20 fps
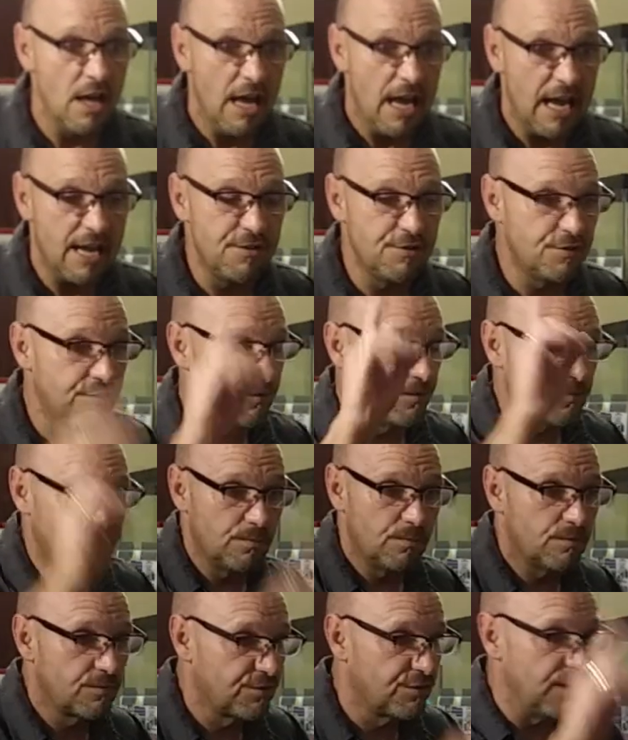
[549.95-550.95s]
He's
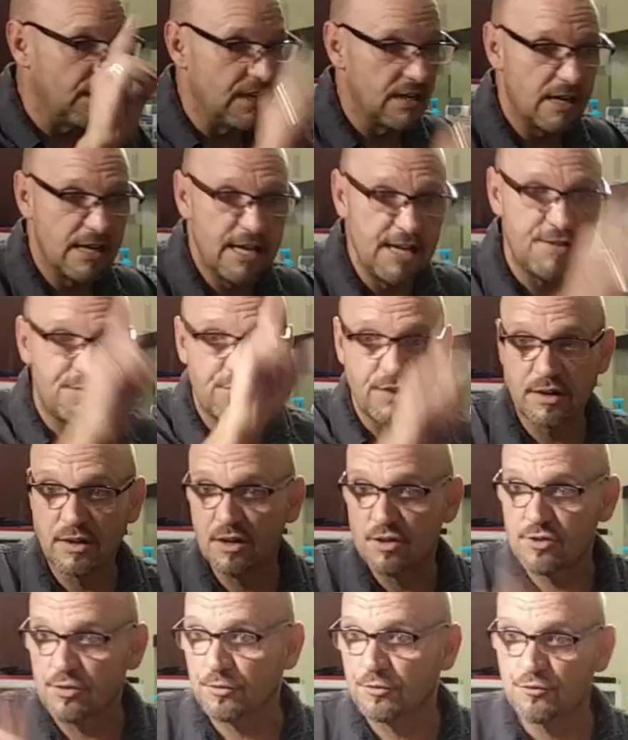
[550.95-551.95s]
seeing heat
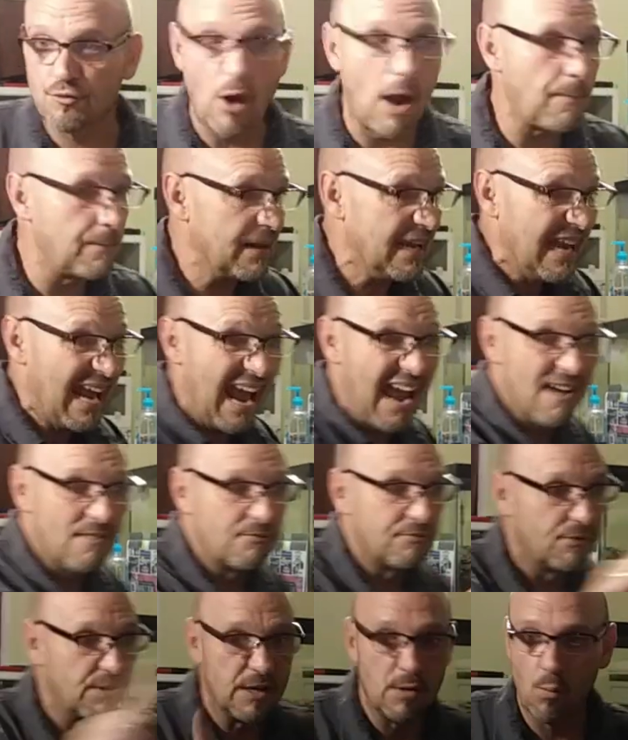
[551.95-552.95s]
signatures dropping
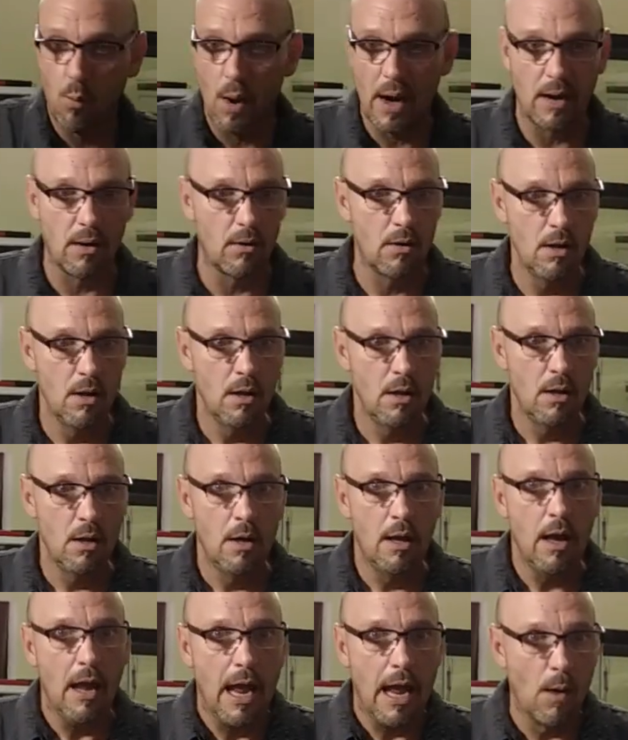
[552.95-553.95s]
everywhere.
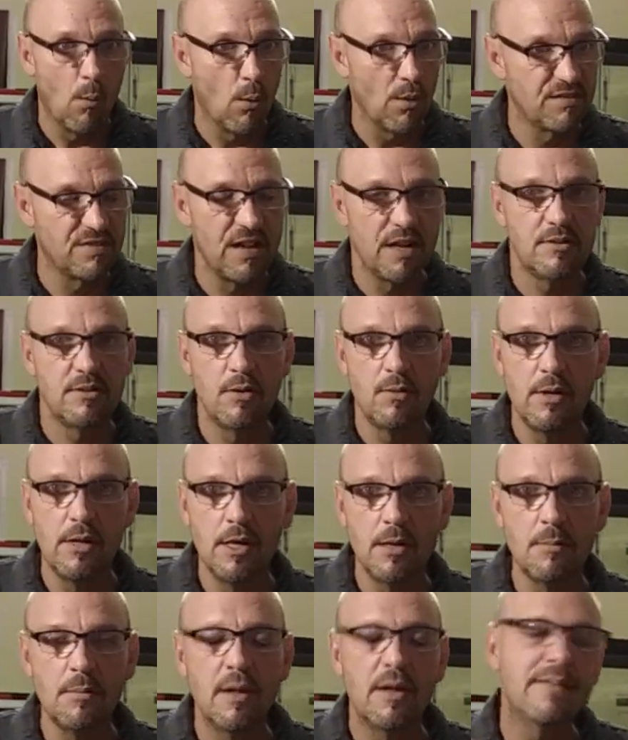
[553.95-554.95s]
And what's that do to
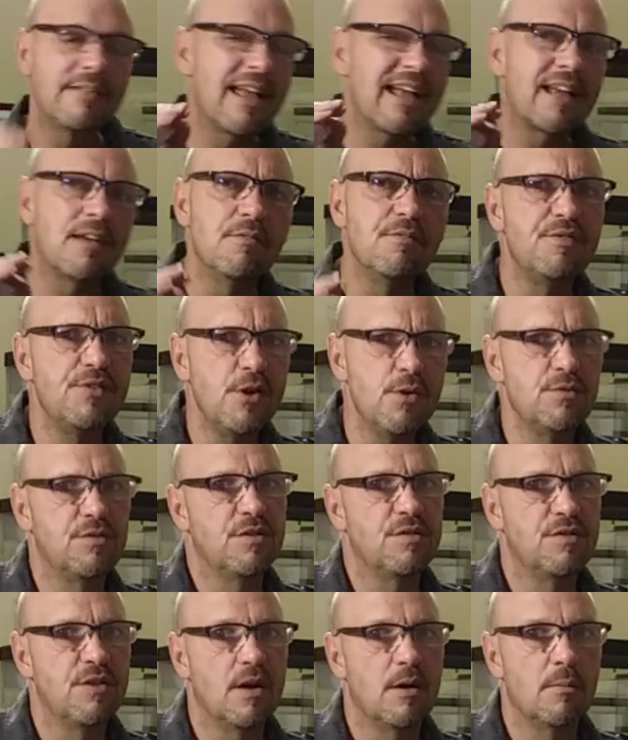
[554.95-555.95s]
him? That
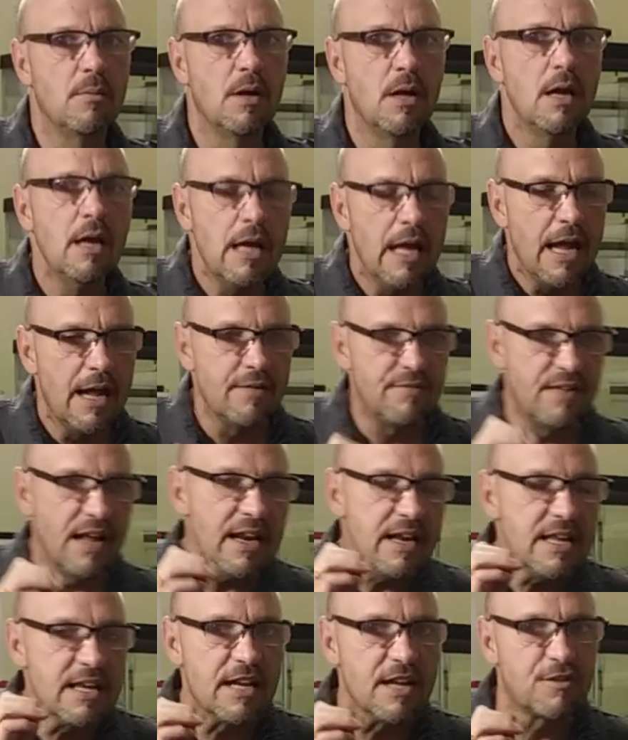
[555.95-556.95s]
confuses him. And then
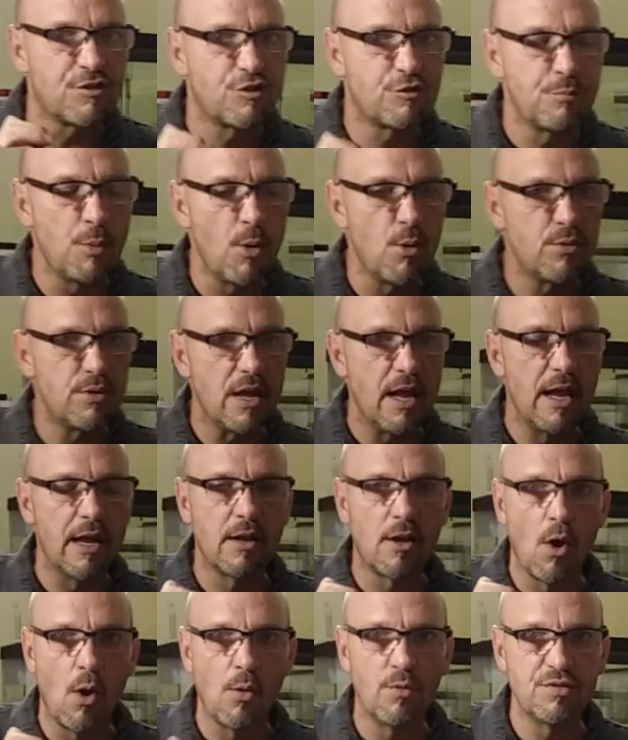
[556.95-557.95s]
he gets spooked and
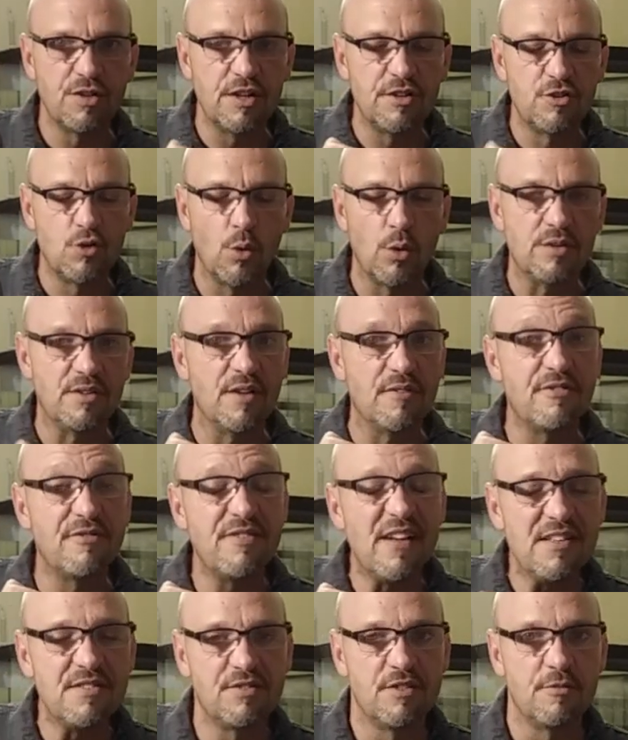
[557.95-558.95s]
goes into a
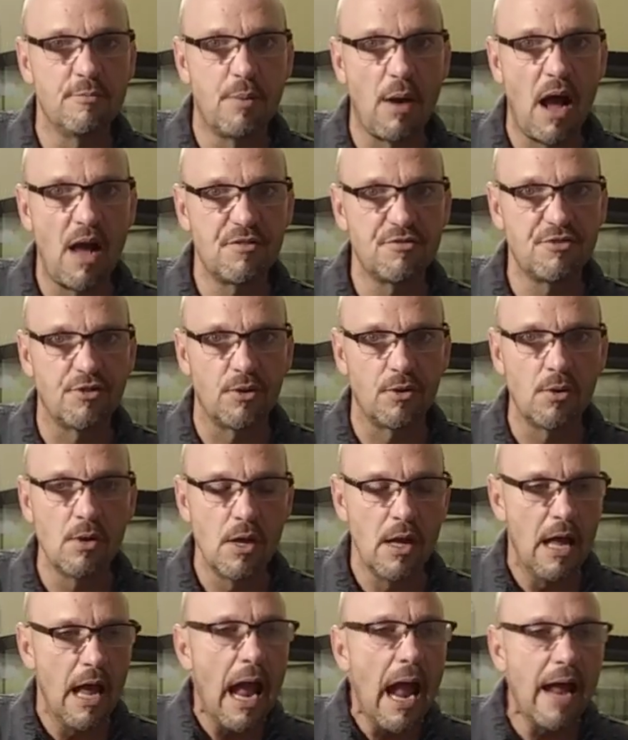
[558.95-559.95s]
defensive posture,
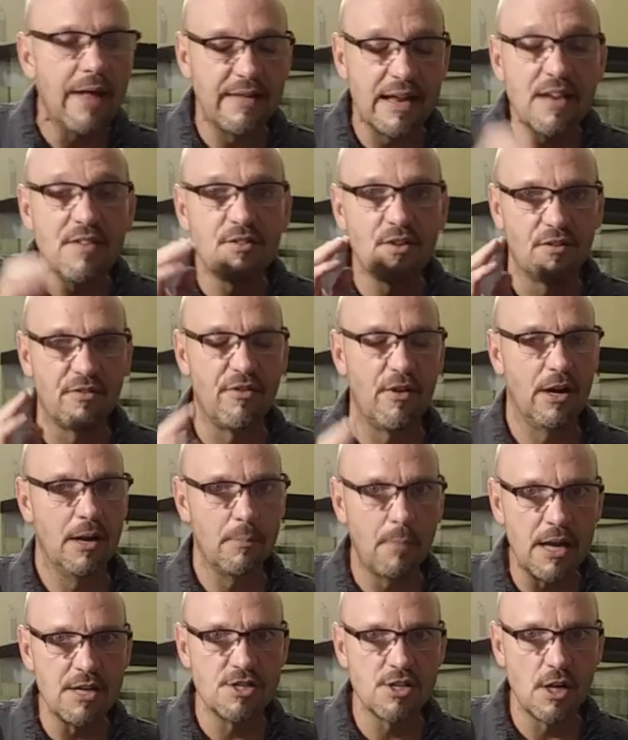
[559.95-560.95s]
and then he's going to fucking
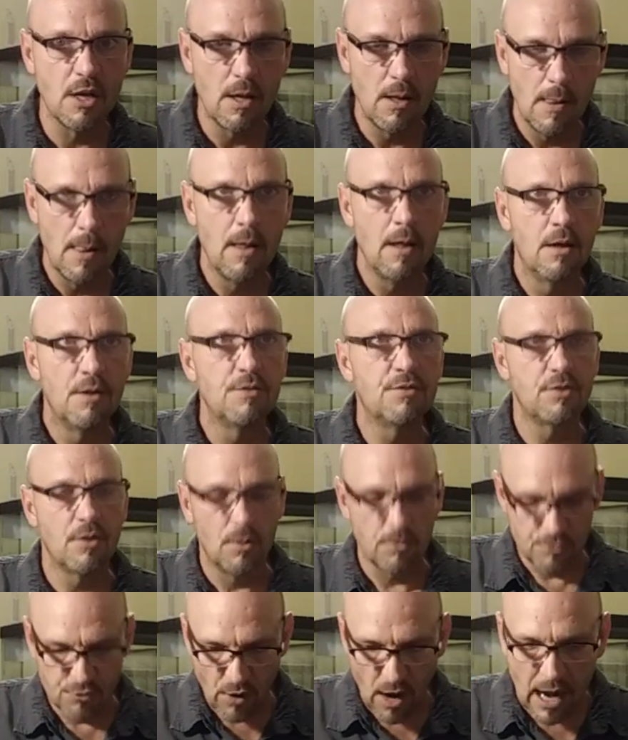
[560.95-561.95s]
bite you.
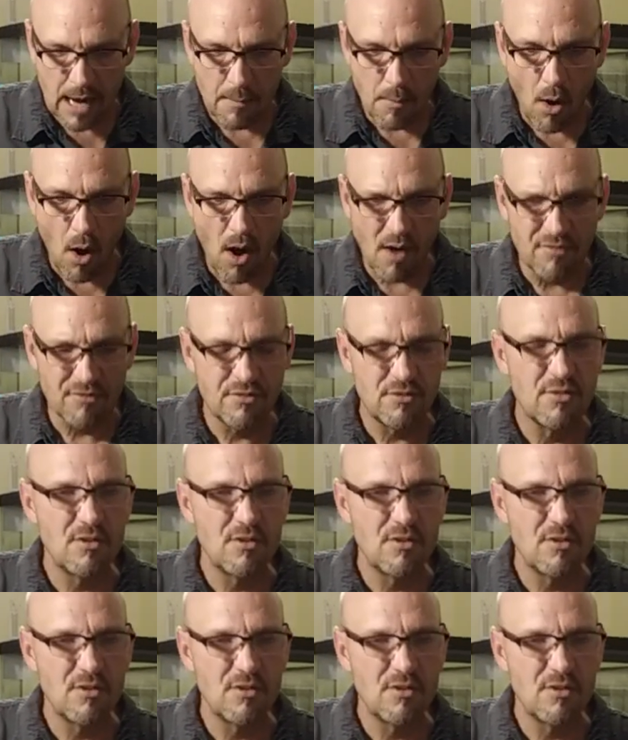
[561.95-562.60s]
So dry him off,